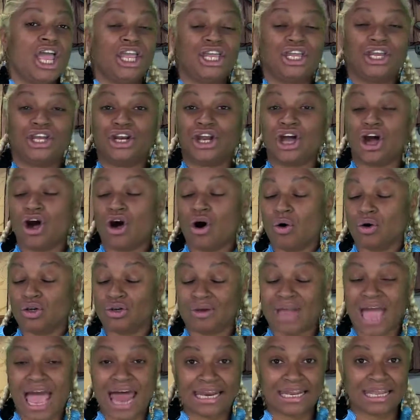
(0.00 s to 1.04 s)
You know, you
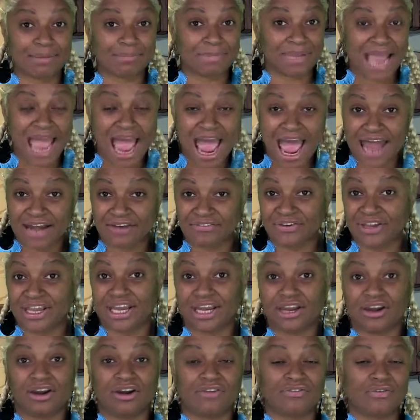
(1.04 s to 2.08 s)
got to get me out of here.